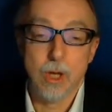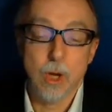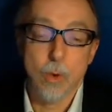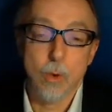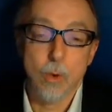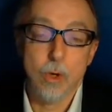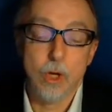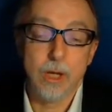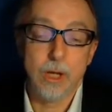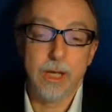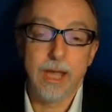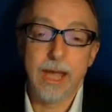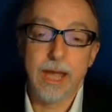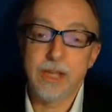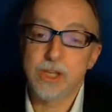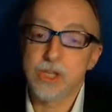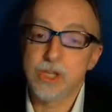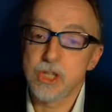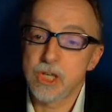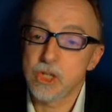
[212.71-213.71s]
We're looking at
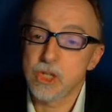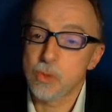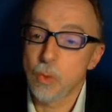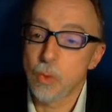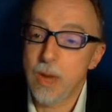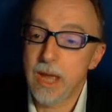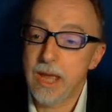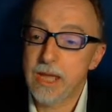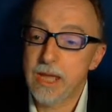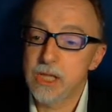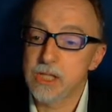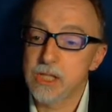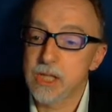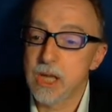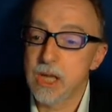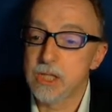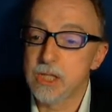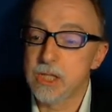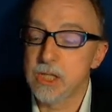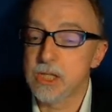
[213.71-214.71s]
6 ways
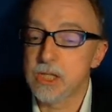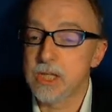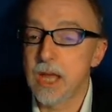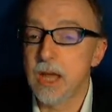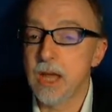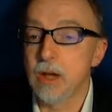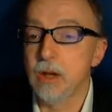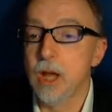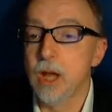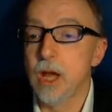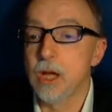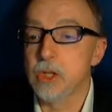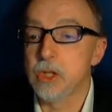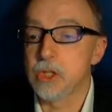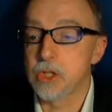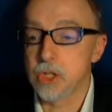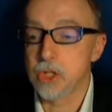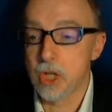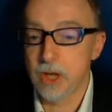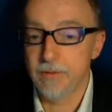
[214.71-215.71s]
to sell a
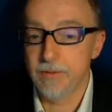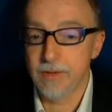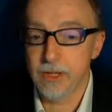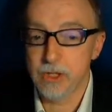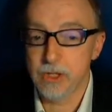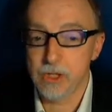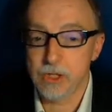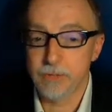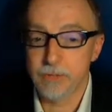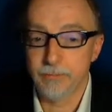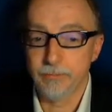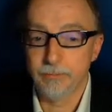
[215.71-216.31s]
service.